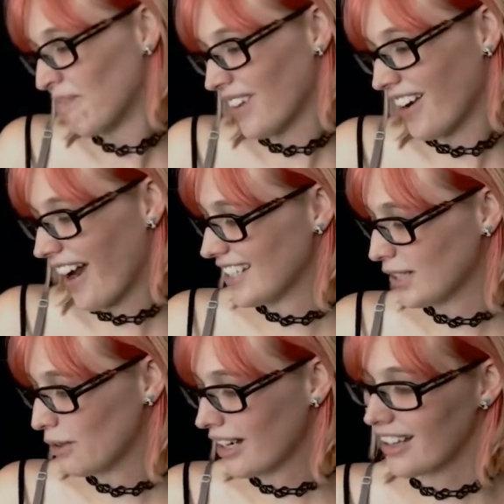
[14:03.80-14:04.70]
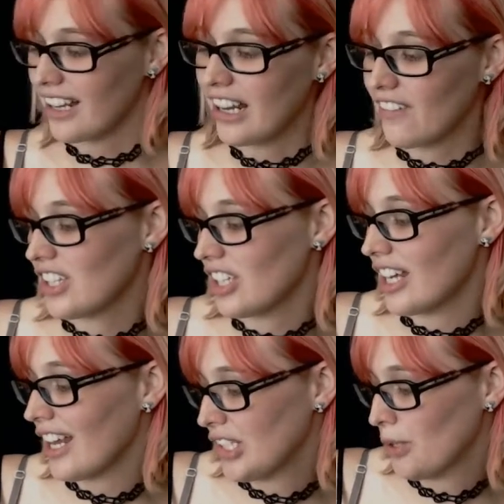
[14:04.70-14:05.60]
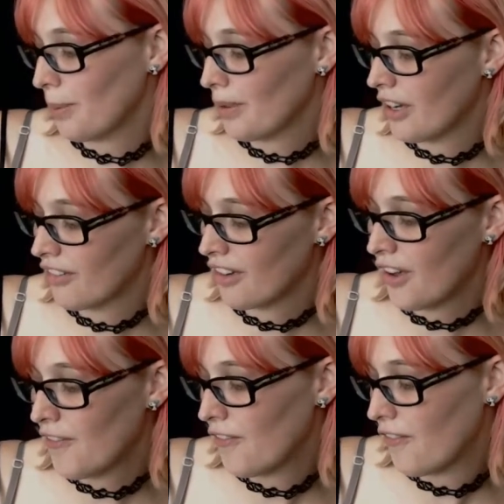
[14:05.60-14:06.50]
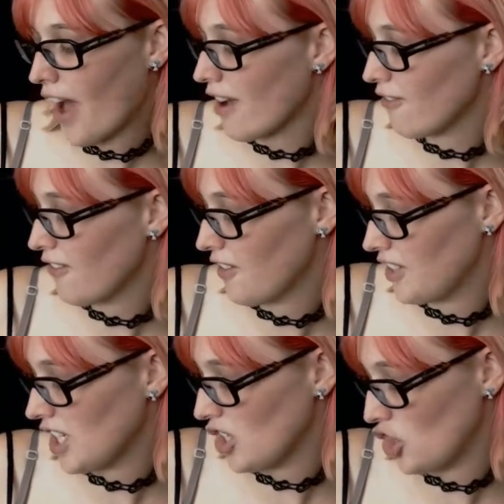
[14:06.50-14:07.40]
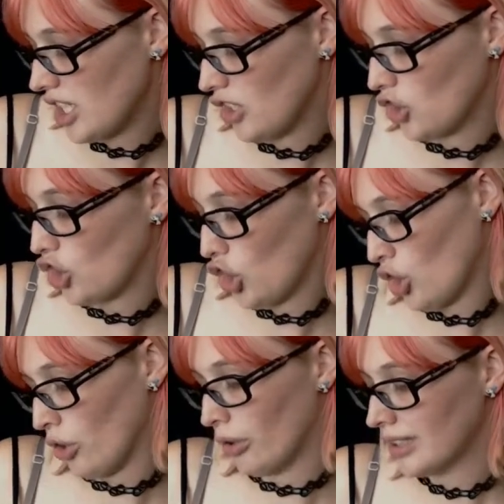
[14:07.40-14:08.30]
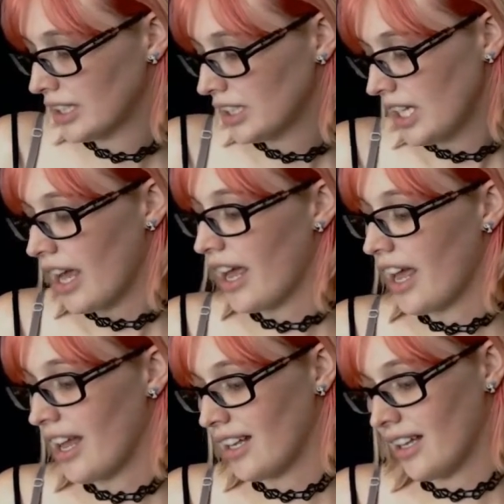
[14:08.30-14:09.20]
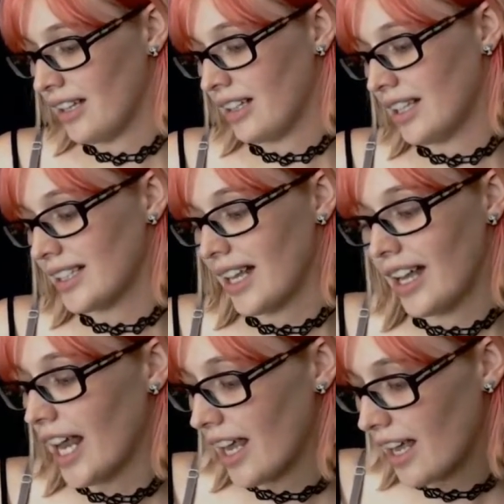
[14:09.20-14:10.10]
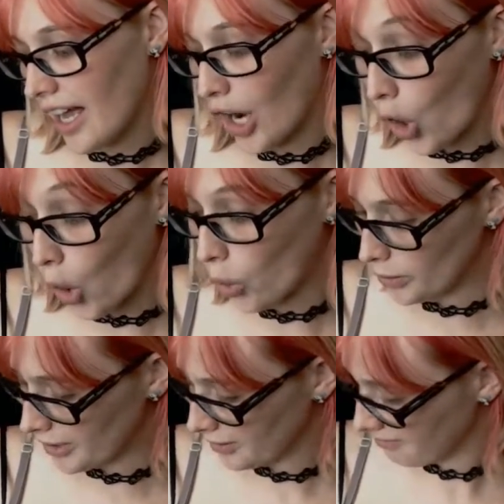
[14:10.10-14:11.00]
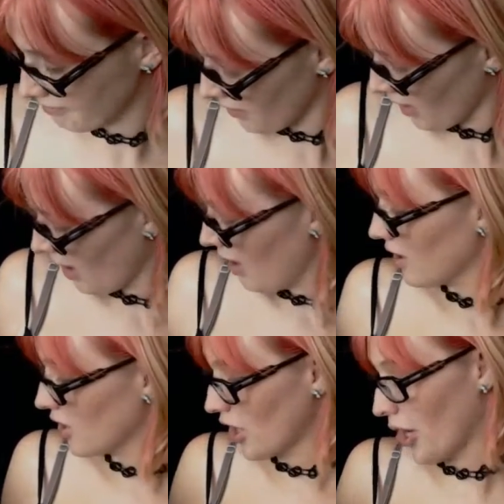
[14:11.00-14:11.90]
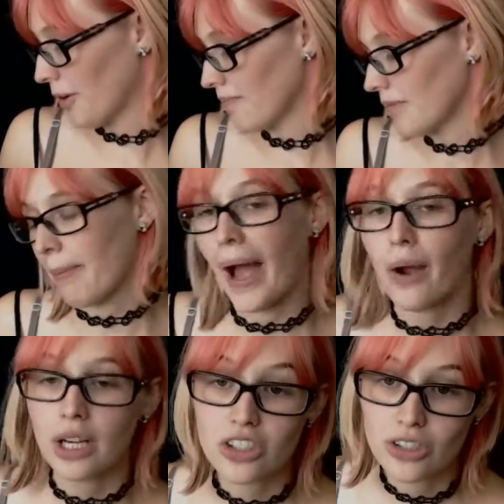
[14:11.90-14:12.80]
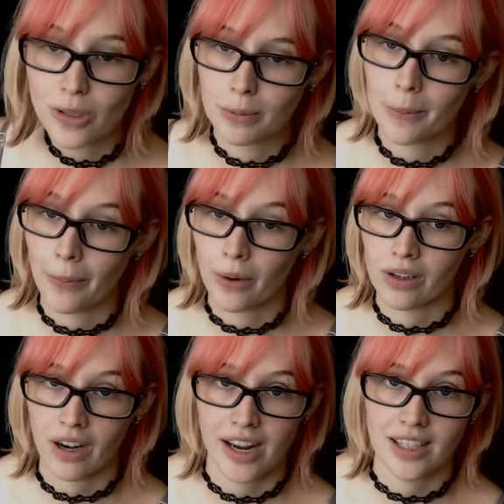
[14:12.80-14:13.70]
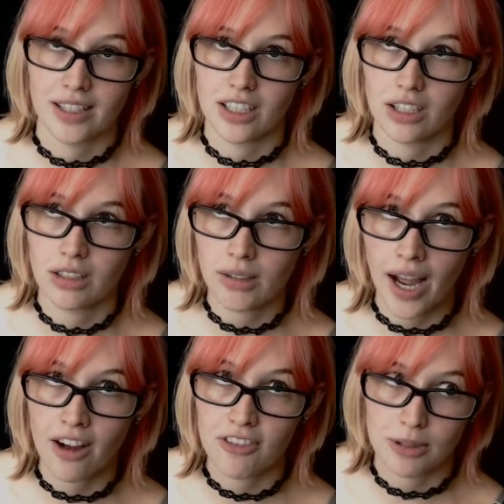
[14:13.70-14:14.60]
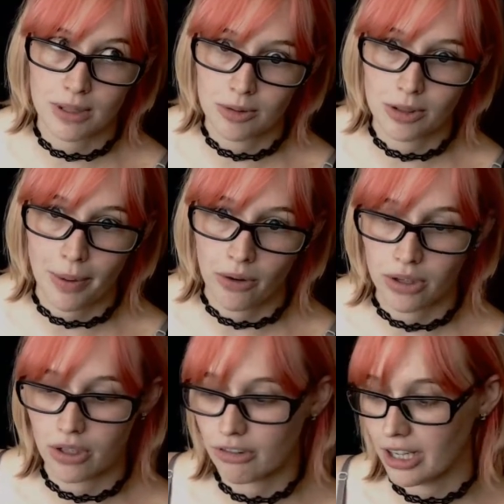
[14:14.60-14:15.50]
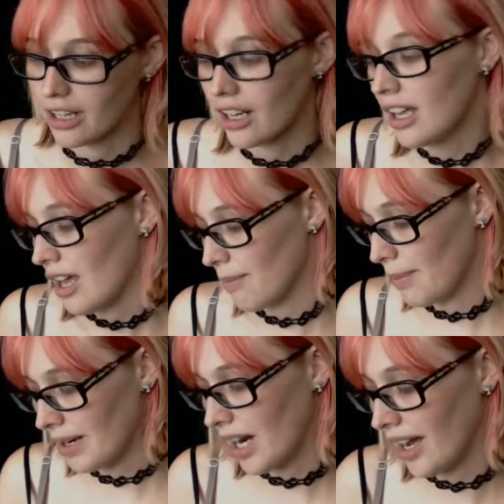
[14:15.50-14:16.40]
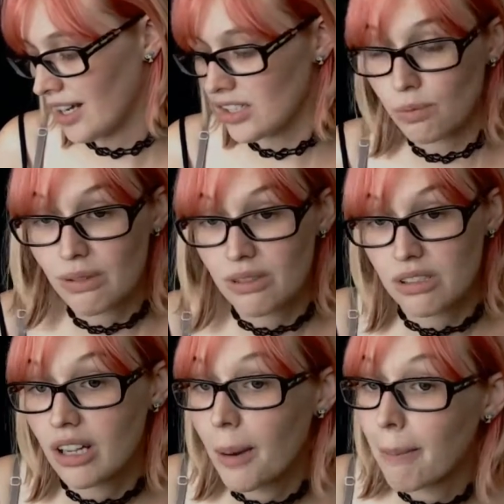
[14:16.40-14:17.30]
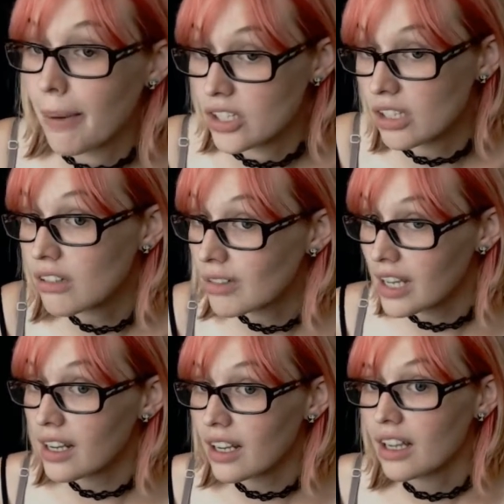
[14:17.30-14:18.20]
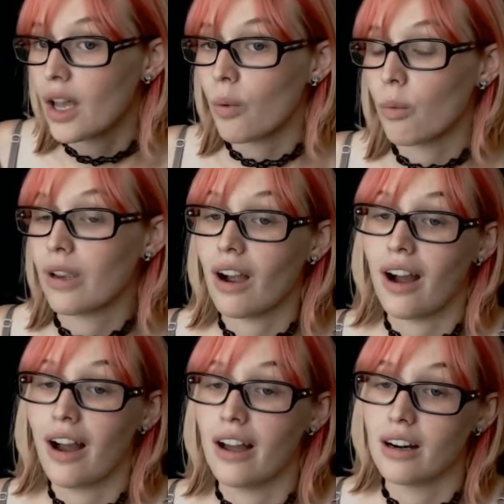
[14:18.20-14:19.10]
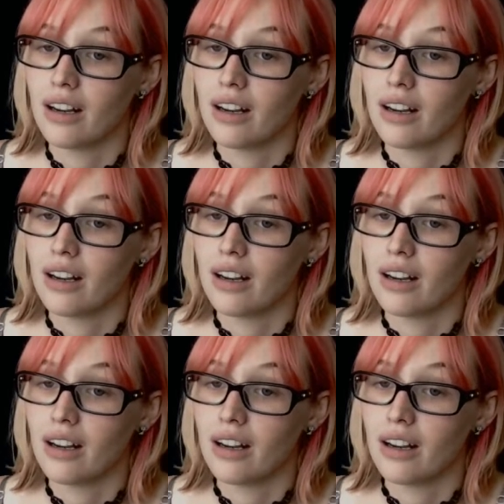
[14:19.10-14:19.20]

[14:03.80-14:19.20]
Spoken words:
Okay, so we got the EVGA Supernova 550 G2, and it's a gold. So power is super important, guys. Like, you have to be able to power your rig. And because we were doing a budget rig, we got